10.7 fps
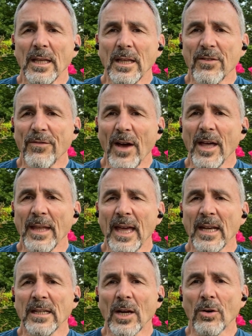
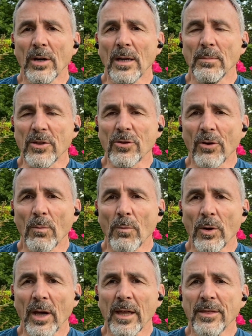had an incredibly strong
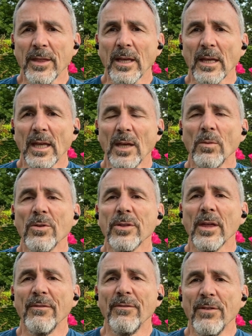work ethic. He was
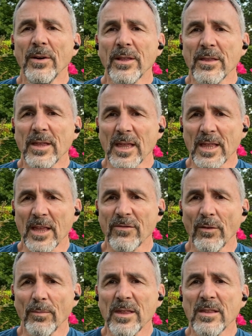a very
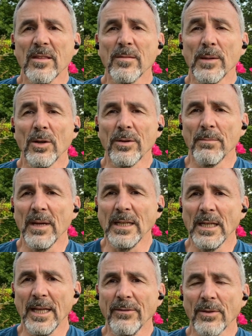successful businessman on
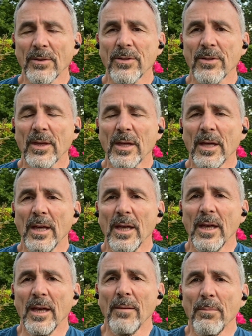many levels,
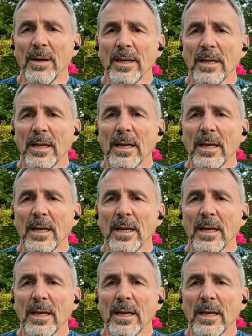but